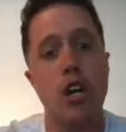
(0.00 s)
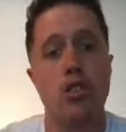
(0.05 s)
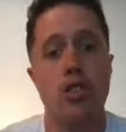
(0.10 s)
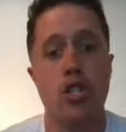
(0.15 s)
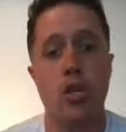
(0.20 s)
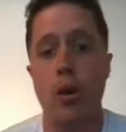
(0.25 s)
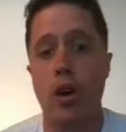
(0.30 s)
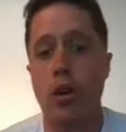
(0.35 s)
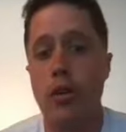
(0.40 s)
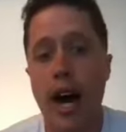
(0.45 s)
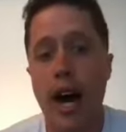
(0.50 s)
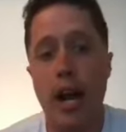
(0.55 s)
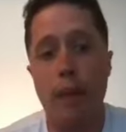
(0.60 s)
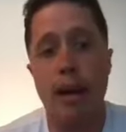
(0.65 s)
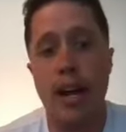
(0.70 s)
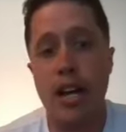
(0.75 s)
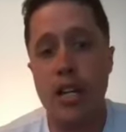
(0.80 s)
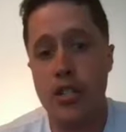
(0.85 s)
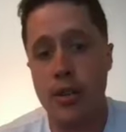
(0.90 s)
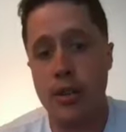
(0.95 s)
So what a lot
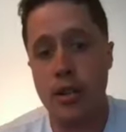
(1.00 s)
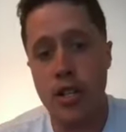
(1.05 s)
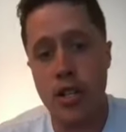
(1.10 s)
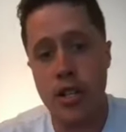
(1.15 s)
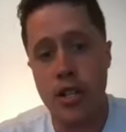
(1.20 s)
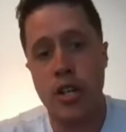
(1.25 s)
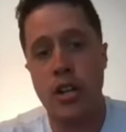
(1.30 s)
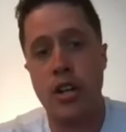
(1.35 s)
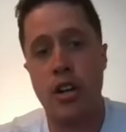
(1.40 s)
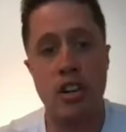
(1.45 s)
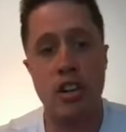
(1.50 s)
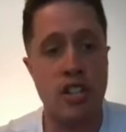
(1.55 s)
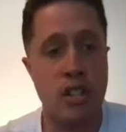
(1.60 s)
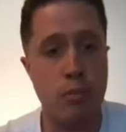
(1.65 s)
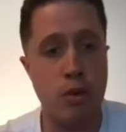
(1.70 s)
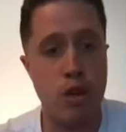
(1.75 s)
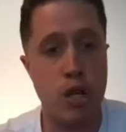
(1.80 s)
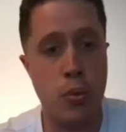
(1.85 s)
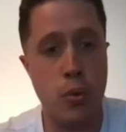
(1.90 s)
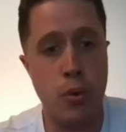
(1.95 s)
of MaaS360
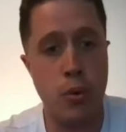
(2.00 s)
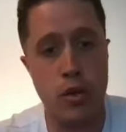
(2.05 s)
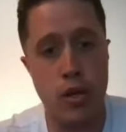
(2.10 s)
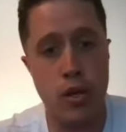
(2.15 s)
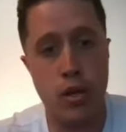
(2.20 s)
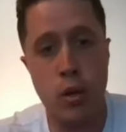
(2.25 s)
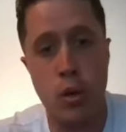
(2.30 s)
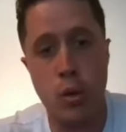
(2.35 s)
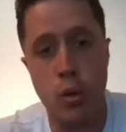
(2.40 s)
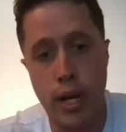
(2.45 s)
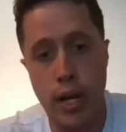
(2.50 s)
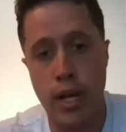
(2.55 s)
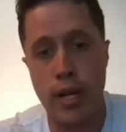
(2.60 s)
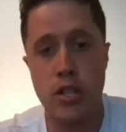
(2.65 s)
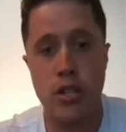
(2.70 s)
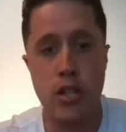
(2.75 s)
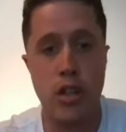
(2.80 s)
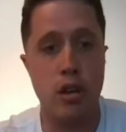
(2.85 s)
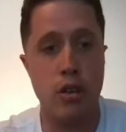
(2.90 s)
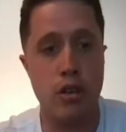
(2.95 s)
customers will do
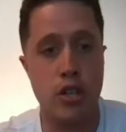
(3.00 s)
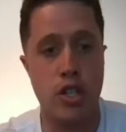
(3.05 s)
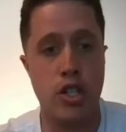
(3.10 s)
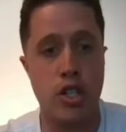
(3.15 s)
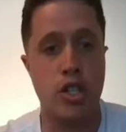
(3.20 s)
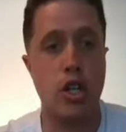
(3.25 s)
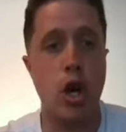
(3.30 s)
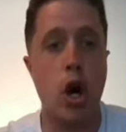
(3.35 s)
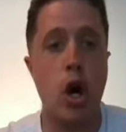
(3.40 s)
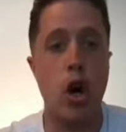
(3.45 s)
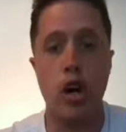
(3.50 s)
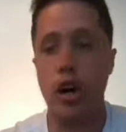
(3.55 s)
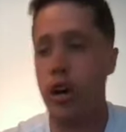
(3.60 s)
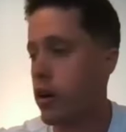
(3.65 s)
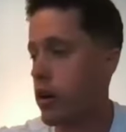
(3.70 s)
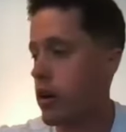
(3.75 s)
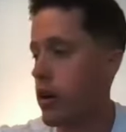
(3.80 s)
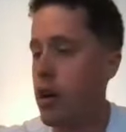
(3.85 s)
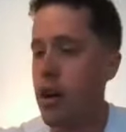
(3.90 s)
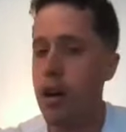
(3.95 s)
is they'll
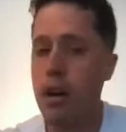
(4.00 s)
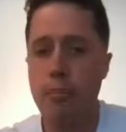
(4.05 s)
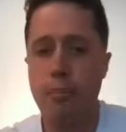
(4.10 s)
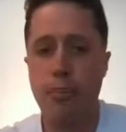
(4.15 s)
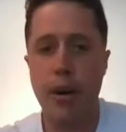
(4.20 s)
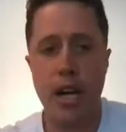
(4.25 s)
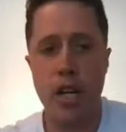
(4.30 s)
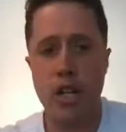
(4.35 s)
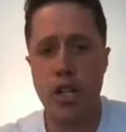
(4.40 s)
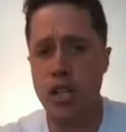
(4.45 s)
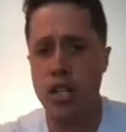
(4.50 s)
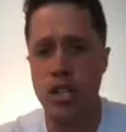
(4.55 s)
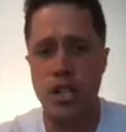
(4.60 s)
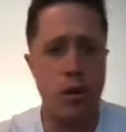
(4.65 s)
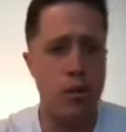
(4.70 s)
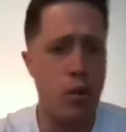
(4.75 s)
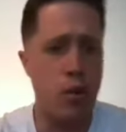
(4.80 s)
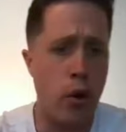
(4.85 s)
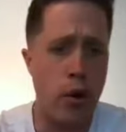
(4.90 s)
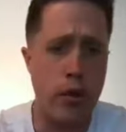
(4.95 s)
start by just
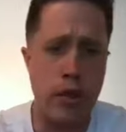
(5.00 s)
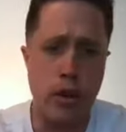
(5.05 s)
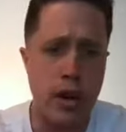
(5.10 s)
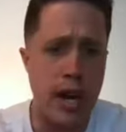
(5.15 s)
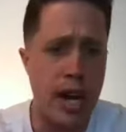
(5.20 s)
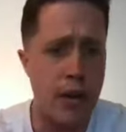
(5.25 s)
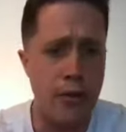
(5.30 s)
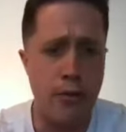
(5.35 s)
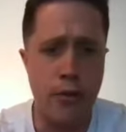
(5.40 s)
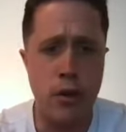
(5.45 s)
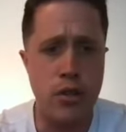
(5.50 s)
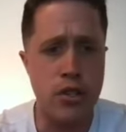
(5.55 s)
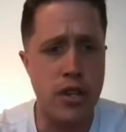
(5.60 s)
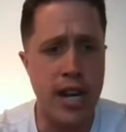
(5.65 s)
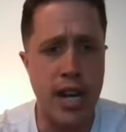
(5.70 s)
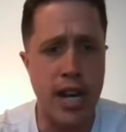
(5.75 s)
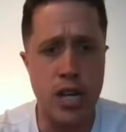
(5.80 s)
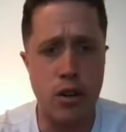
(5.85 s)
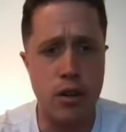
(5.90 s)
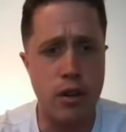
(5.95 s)
enrolling their iPhones and
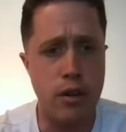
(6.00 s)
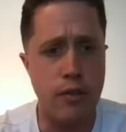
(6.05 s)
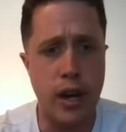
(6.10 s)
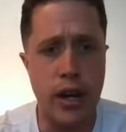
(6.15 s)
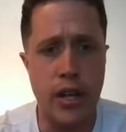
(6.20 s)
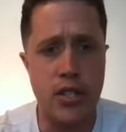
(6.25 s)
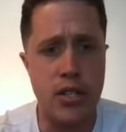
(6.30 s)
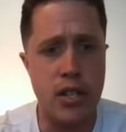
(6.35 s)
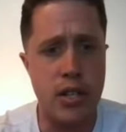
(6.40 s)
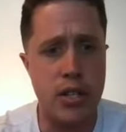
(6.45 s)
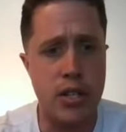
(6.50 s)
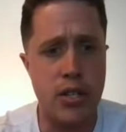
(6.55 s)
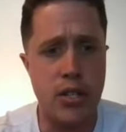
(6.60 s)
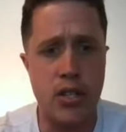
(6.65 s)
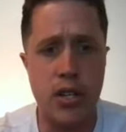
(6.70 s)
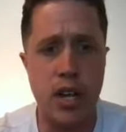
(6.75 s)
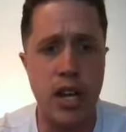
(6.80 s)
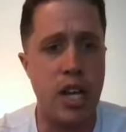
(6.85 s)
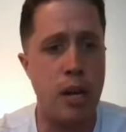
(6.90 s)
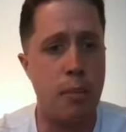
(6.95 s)
Android
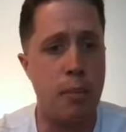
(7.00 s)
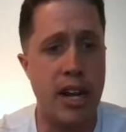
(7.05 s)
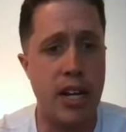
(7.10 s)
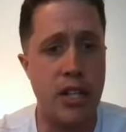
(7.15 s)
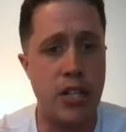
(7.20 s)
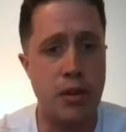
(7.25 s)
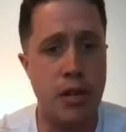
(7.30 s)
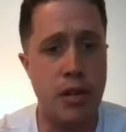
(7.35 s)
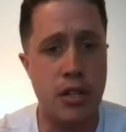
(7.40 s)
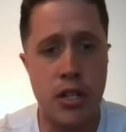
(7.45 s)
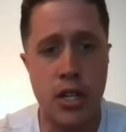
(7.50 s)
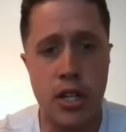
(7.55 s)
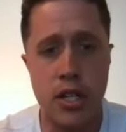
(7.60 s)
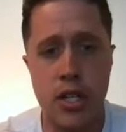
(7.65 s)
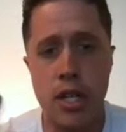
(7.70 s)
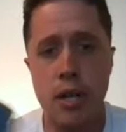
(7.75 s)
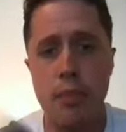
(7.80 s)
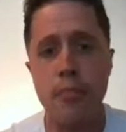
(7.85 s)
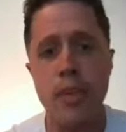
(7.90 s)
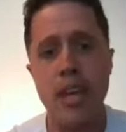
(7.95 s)
devices into
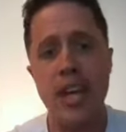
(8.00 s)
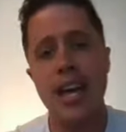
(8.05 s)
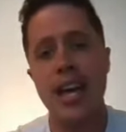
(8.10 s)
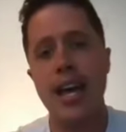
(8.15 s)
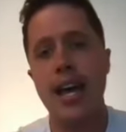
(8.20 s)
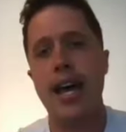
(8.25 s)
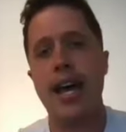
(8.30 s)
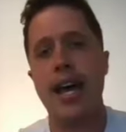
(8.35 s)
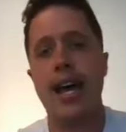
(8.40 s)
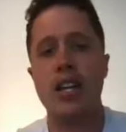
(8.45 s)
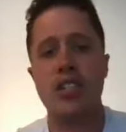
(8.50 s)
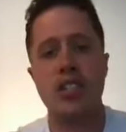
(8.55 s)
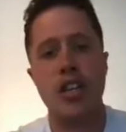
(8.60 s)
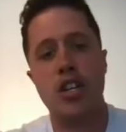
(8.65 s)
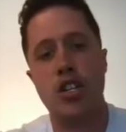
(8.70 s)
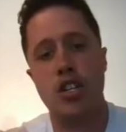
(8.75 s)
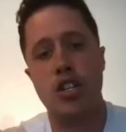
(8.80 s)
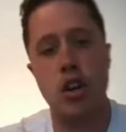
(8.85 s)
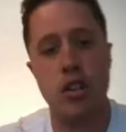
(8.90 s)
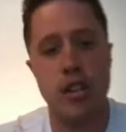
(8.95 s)
MaaS360. As
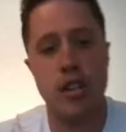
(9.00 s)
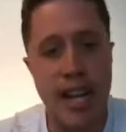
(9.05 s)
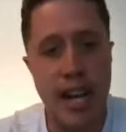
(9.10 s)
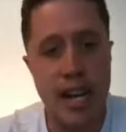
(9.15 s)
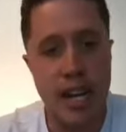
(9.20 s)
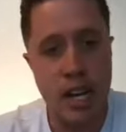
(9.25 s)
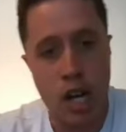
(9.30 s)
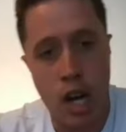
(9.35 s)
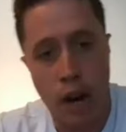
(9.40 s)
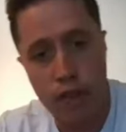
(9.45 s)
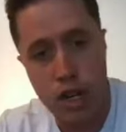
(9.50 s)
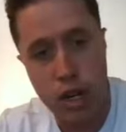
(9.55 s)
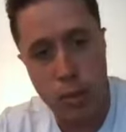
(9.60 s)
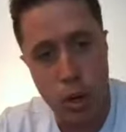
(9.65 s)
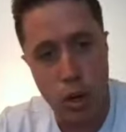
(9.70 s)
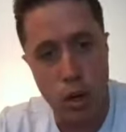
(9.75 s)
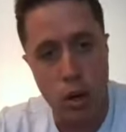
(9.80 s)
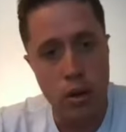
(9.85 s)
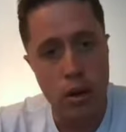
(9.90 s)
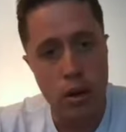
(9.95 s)
they start to get
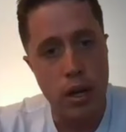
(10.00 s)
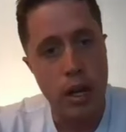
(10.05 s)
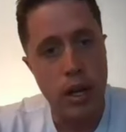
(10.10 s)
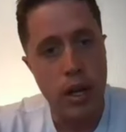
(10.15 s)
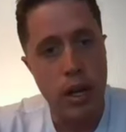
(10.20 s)
comfortable,